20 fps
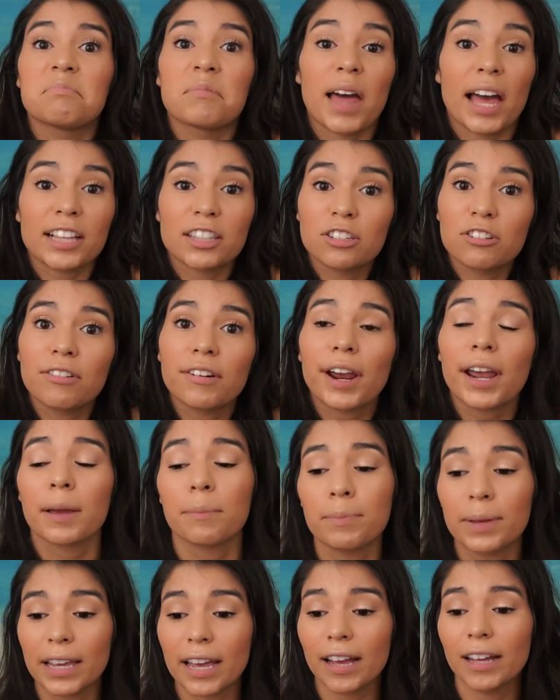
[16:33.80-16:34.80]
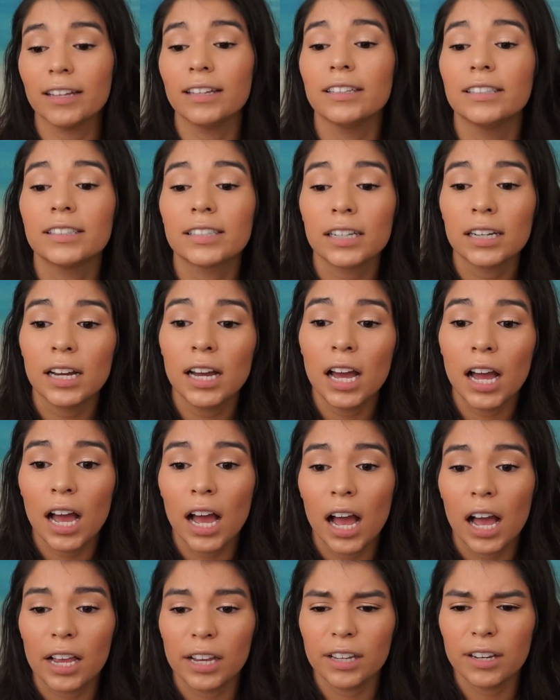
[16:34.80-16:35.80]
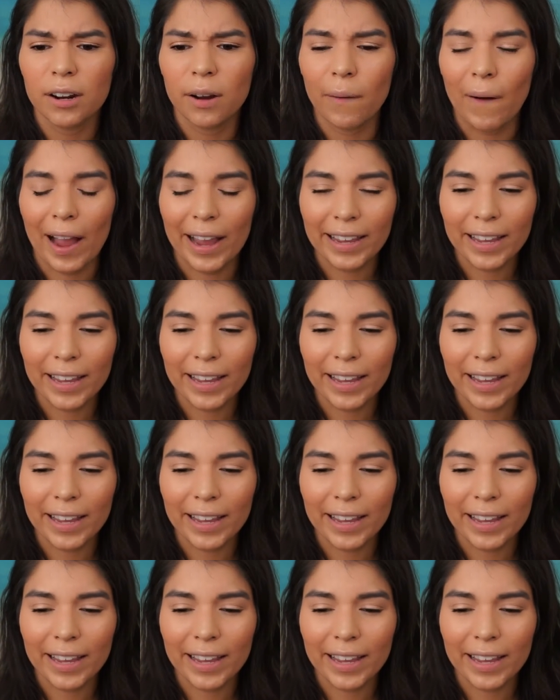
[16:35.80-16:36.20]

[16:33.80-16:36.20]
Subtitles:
that's great. Because you know,